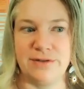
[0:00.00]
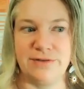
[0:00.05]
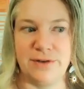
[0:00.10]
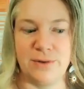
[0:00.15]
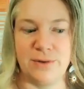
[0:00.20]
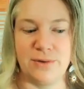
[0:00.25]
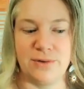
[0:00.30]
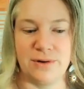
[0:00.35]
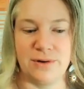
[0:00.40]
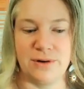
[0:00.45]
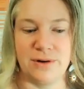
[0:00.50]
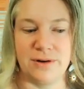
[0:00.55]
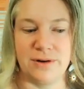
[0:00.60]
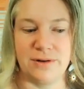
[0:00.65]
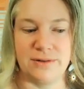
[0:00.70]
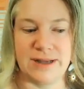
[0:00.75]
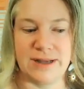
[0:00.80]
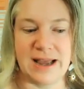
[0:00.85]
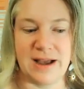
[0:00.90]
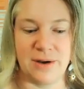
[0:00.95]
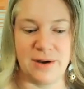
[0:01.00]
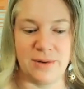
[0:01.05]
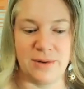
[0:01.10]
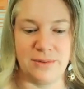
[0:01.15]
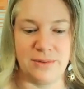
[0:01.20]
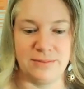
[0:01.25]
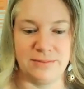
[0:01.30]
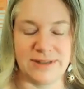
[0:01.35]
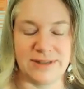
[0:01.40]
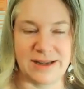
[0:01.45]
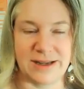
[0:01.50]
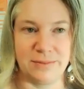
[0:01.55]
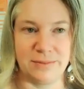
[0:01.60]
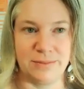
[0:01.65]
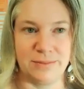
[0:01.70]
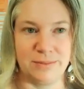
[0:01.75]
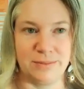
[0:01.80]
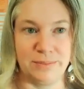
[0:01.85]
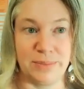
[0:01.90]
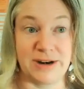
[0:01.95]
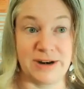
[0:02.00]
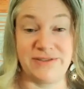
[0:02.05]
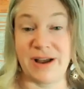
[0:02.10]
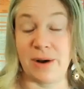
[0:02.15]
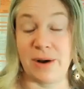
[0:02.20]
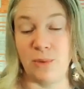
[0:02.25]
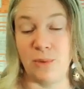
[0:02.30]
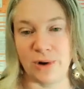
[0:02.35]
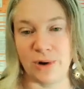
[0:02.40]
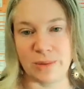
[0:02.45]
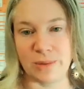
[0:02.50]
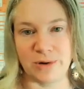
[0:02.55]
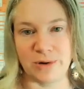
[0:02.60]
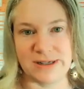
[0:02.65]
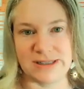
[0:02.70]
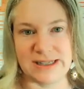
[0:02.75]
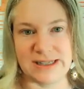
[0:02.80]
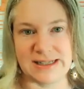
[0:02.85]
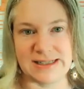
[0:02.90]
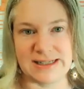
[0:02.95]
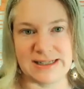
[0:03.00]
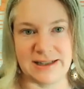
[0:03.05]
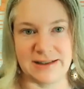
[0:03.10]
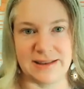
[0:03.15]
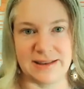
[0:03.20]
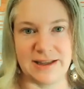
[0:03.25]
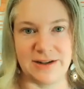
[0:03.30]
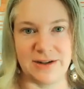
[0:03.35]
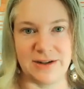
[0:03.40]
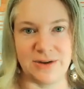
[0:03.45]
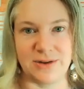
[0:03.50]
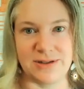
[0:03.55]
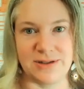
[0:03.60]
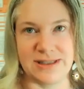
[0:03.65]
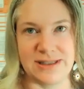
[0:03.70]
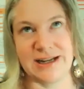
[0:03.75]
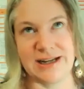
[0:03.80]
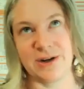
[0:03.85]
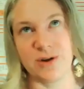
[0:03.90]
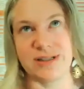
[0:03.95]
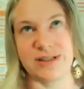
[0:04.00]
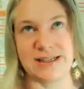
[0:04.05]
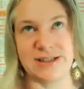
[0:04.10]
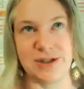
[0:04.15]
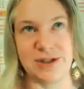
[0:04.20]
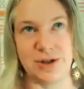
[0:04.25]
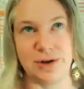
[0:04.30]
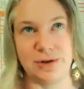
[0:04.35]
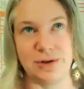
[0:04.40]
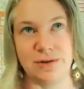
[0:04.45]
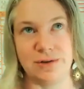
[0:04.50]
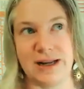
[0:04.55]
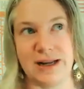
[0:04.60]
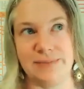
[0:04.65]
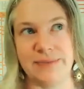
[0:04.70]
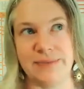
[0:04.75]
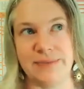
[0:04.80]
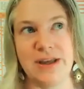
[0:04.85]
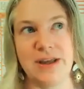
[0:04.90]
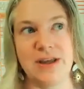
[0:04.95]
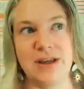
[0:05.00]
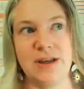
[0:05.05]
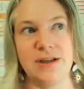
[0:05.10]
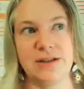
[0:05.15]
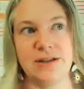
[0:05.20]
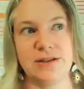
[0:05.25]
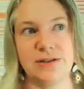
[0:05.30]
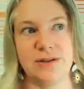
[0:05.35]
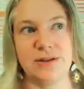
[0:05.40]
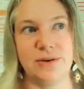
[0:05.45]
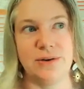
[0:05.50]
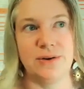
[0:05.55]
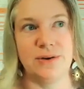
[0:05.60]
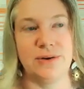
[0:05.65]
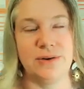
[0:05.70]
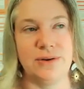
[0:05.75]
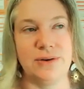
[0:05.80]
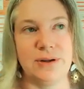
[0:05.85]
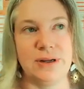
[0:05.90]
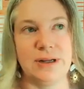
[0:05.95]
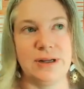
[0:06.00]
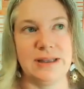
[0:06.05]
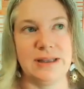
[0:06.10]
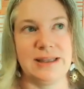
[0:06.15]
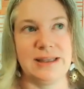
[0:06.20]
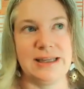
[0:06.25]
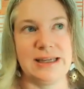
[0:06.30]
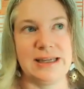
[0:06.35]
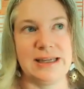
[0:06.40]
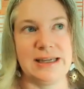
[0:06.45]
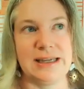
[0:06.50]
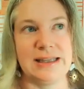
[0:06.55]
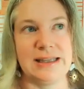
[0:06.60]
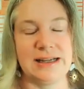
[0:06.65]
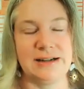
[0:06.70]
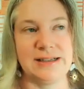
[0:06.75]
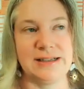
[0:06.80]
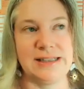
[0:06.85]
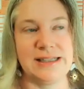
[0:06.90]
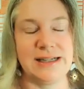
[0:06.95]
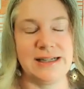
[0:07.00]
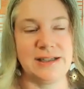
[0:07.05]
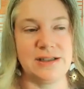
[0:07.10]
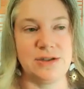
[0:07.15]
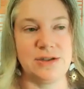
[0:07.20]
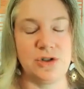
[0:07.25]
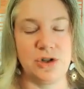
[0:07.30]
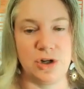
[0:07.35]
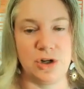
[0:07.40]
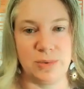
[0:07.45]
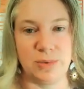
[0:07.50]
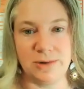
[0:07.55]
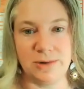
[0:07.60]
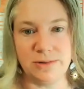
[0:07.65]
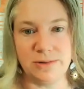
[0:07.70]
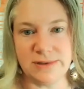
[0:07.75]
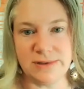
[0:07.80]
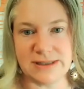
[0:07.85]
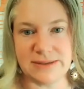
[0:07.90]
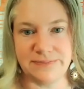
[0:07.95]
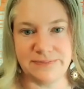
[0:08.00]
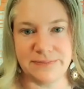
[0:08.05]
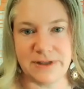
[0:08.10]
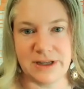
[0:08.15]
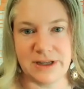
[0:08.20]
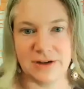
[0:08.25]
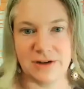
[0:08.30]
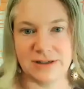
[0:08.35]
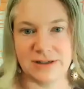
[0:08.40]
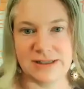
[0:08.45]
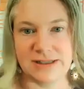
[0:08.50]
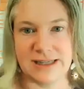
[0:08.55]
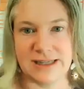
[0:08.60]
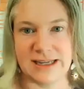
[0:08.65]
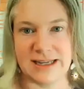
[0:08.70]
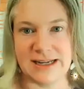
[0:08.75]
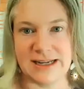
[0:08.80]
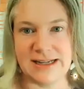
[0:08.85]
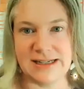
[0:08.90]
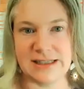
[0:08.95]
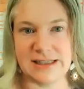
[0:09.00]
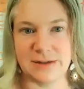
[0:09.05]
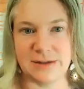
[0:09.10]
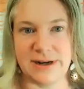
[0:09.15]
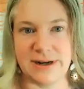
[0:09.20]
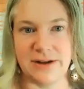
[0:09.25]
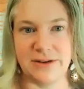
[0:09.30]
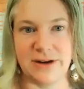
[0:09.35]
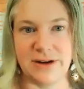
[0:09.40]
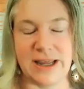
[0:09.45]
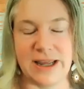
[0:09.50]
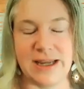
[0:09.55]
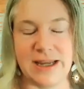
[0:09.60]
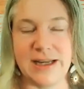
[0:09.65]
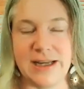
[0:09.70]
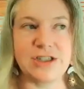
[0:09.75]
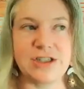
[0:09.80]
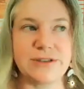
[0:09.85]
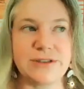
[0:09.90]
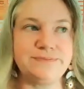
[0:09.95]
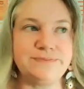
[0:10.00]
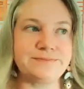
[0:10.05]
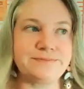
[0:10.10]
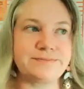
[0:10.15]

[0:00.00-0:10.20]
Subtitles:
for our, part of our water processing that goes into urine. So there are 6 tubules across the kidneys, 3 on each.